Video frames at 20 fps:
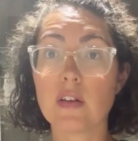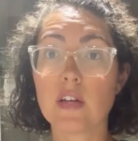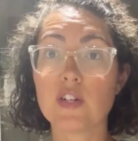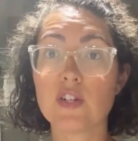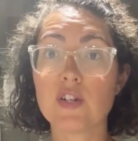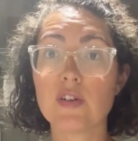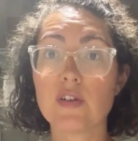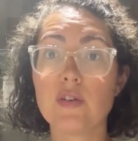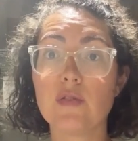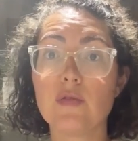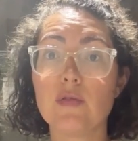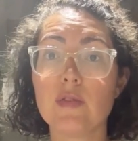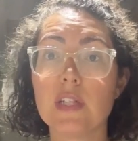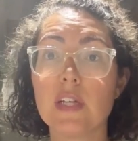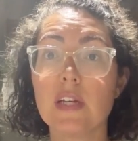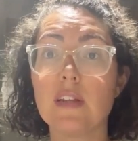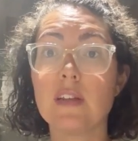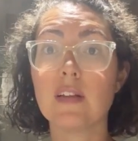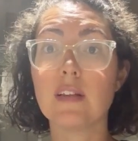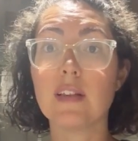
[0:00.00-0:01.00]
that you're
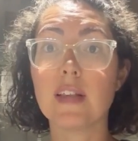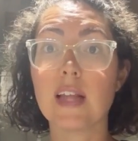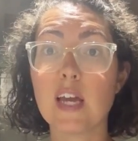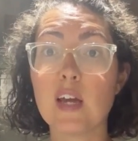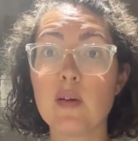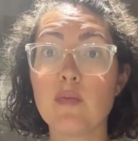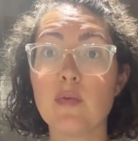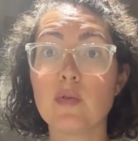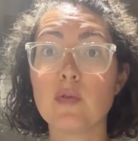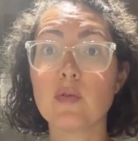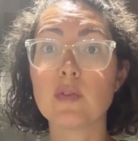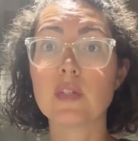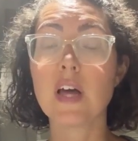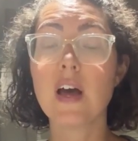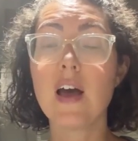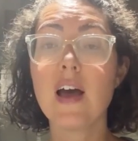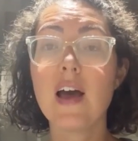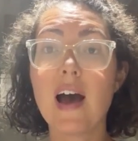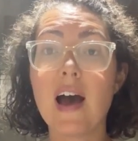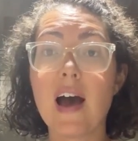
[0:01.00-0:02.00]
using, the labels.
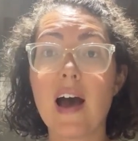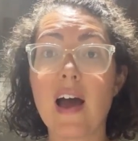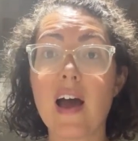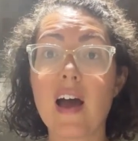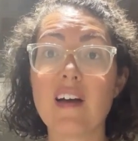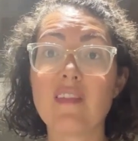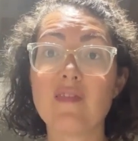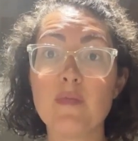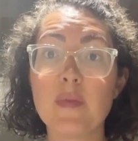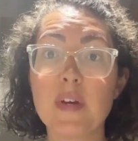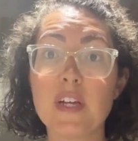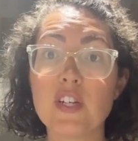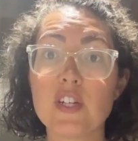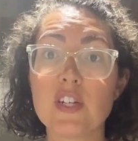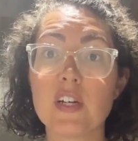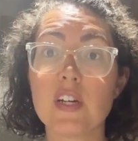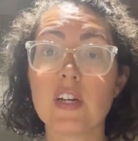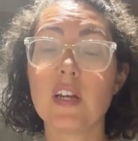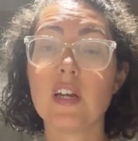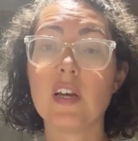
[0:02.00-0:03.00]
I have
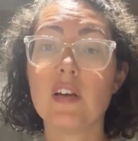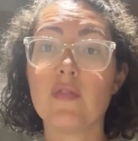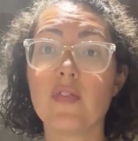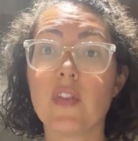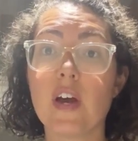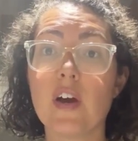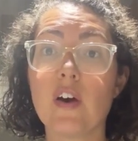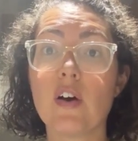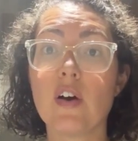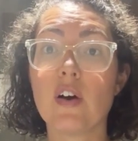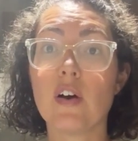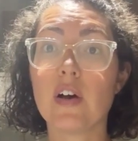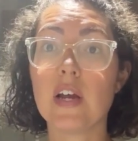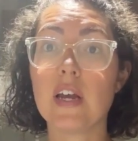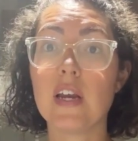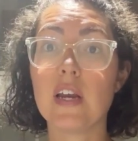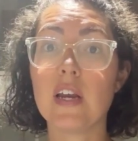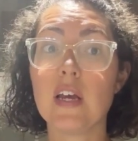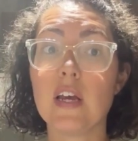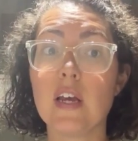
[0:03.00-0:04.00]
mentioned if there are
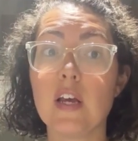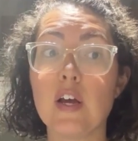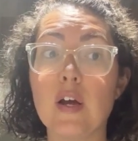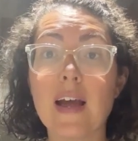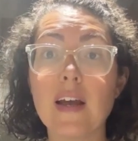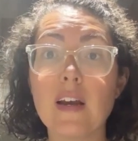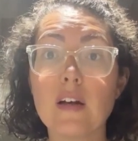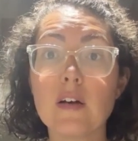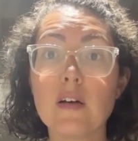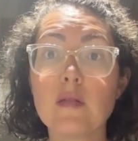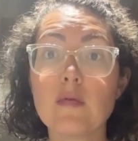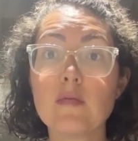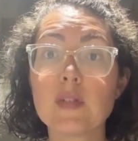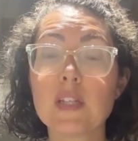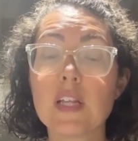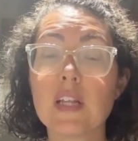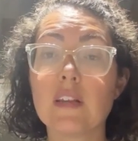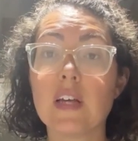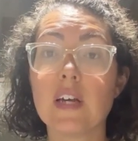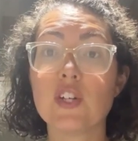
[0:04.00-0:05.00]
any
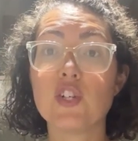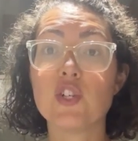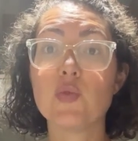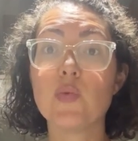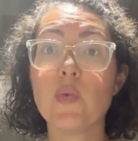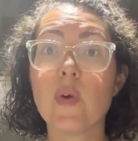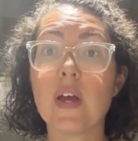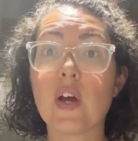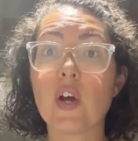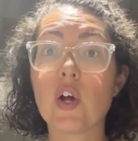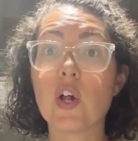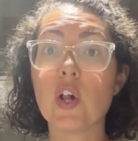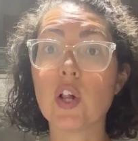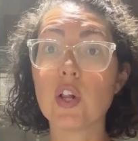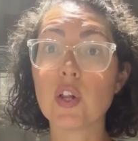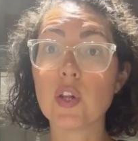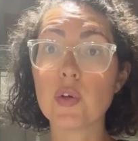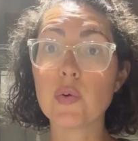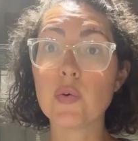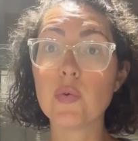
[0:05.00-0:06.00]
items that you
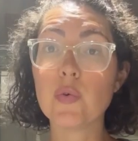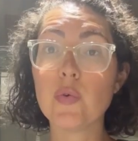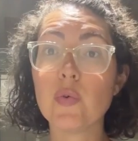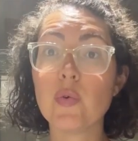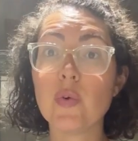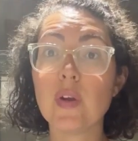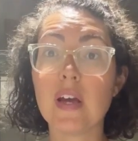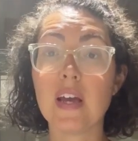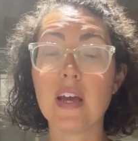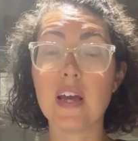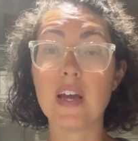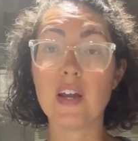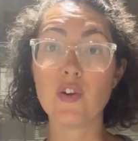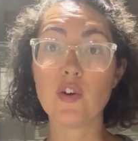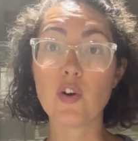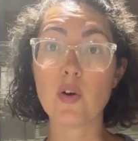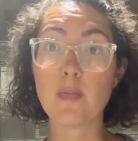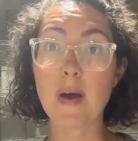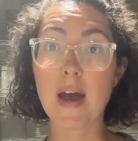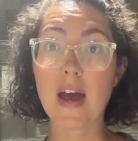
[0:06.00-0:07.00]
include in
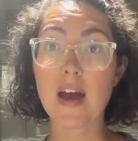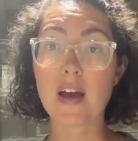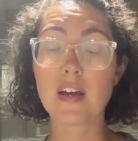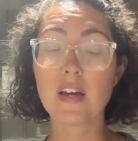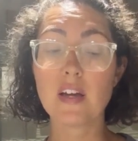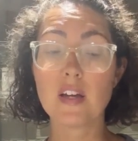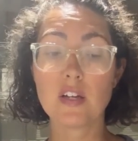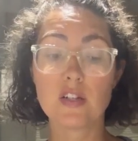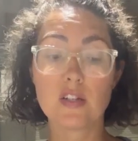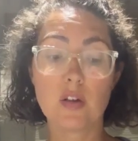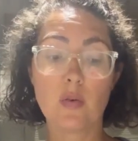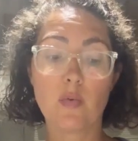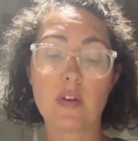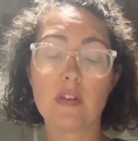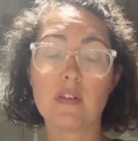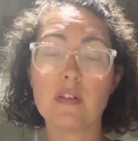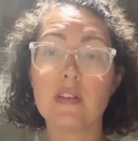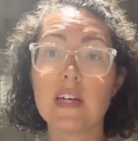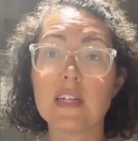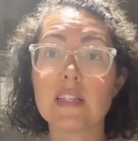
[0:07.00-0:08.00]
your package, so
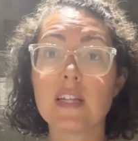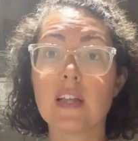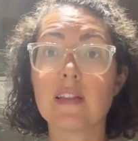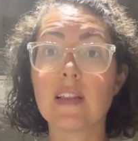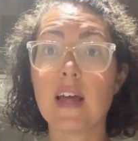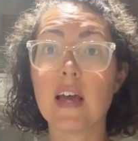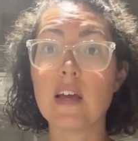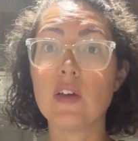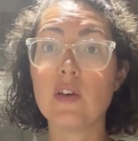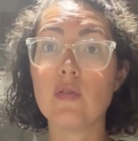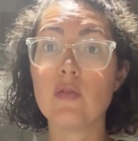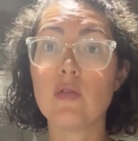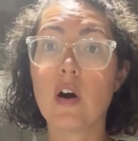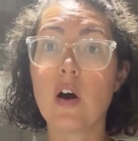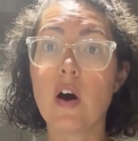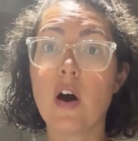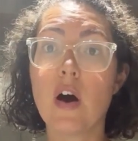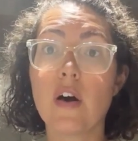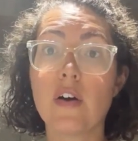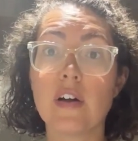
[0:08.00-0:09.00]
whether that's a thank you
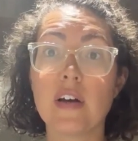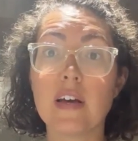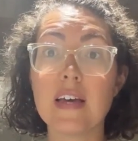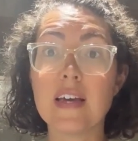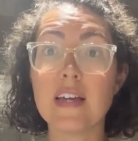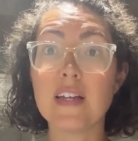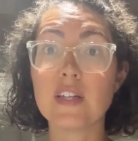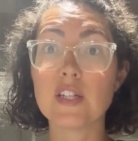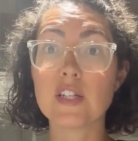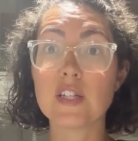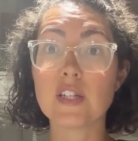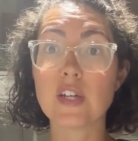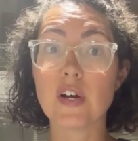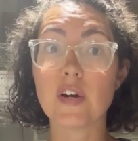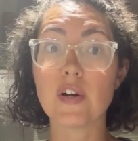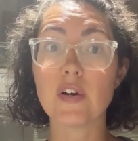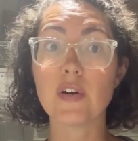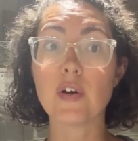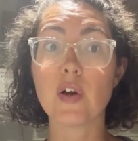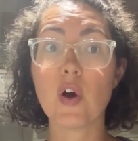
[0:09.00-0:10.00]
card, an
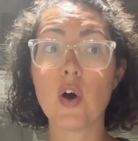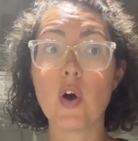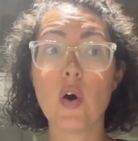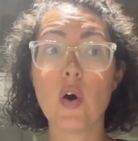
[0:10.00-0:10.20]
insert,